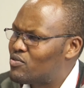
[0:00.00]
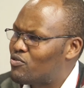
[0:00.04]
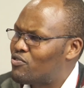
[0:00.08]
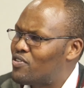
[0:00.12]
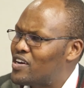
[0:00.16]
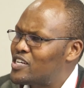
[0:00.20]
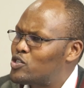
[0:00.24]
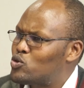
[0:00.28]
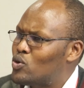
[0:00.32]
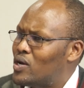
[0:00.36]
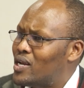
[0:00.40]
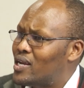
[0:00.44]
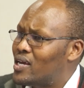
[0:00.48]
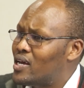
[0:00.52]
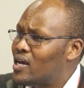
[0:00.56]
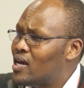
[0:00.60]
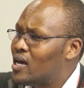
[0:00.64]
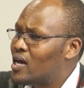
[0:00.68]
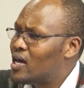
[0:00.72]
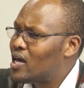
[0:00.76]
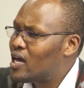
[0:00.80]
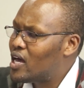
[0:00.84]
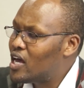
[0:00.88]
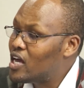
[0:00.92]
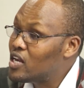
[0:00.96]
virtually
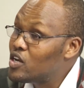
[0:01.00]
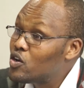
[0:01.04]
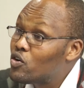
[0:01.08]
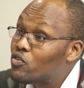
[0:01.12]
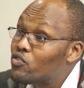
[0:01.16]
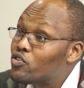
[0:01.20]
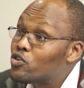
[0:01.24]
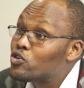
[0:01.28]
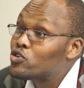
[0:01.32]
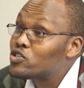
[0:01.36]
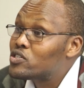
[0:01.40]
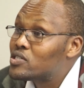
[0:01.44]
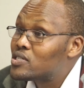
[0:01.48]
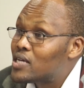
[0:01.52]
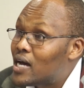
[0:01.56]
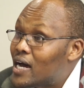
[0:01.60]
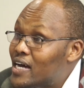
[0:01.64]
any of those